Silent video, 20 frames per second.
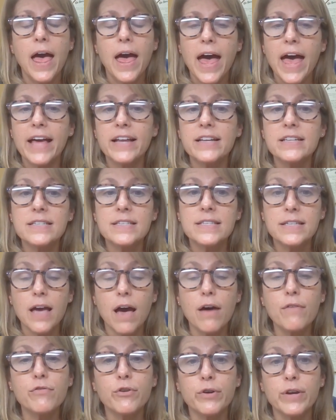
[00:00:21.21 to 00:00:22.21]
and
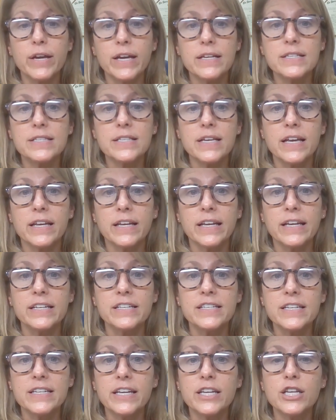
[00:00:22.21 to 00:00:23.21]
discoveries in
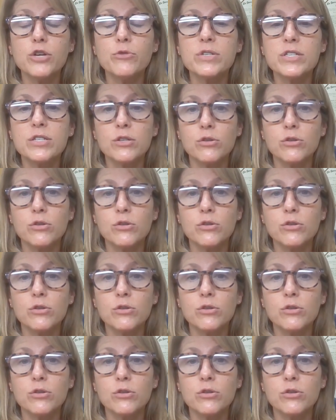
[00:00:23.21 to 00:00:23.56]
continuous